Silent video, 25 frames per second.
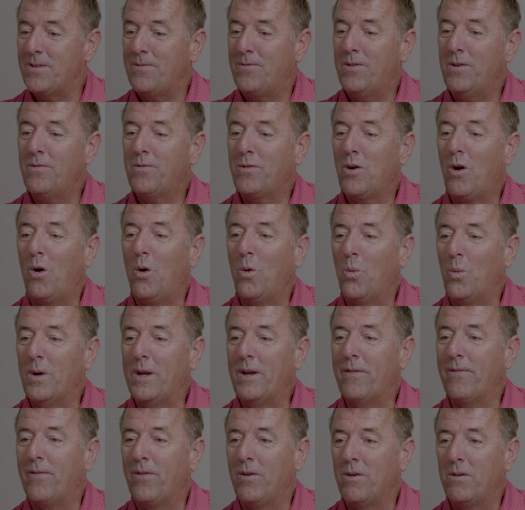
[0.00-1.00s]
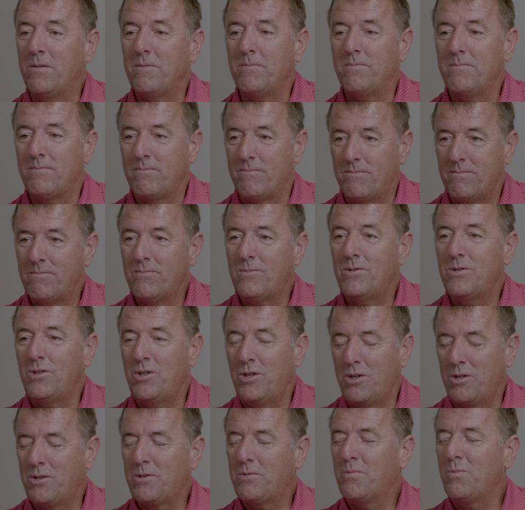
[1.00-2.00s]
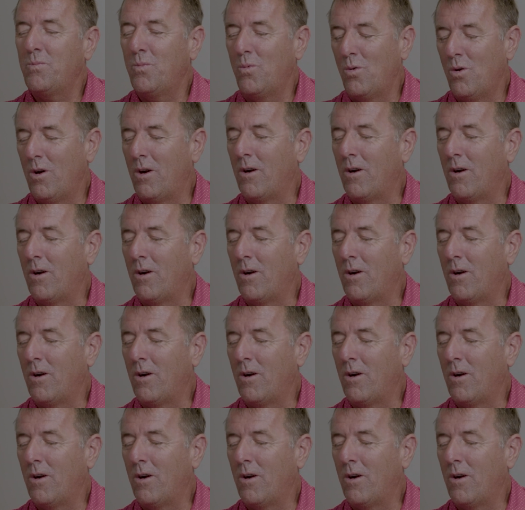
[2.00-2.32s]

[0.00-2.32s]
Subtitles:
If you've got a weak foot, just